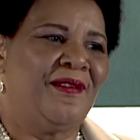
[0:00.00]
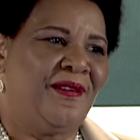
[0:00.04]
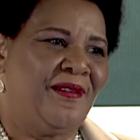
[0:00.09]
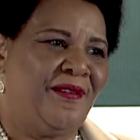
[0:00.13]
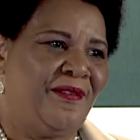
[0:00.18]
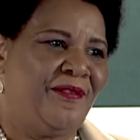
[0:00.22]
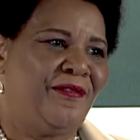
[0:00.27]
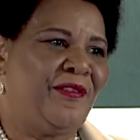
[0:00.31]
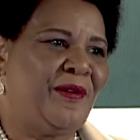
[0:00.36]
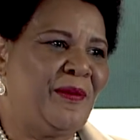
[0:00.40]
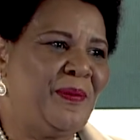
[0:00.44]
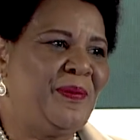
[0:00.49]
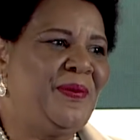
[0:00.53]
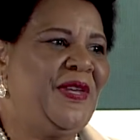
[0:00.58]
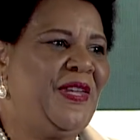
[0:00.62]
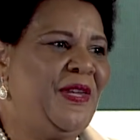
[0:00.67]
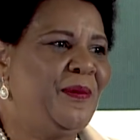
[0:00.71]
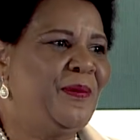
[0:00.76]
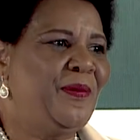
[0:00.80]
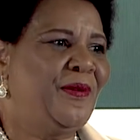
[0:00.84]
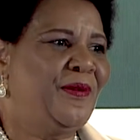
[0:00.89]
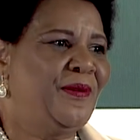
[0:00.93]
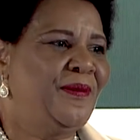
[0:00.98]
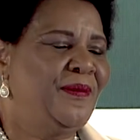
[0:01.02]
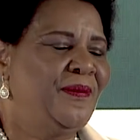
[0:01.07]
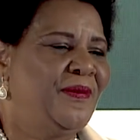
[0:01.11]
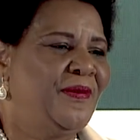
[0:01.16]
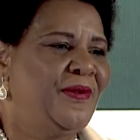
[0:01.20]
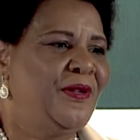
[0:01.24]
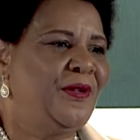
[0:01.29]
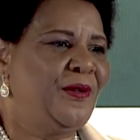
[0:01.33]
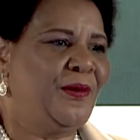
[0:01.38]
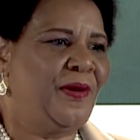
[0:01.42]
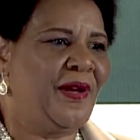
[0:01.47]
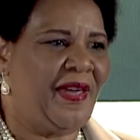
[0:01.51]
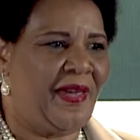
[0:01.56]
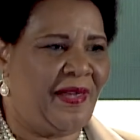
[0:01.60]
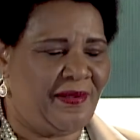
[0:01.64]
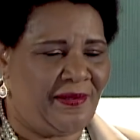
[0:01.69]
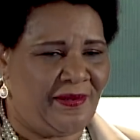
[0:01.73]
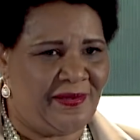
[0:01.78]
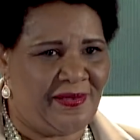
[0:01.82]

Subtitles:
from people who had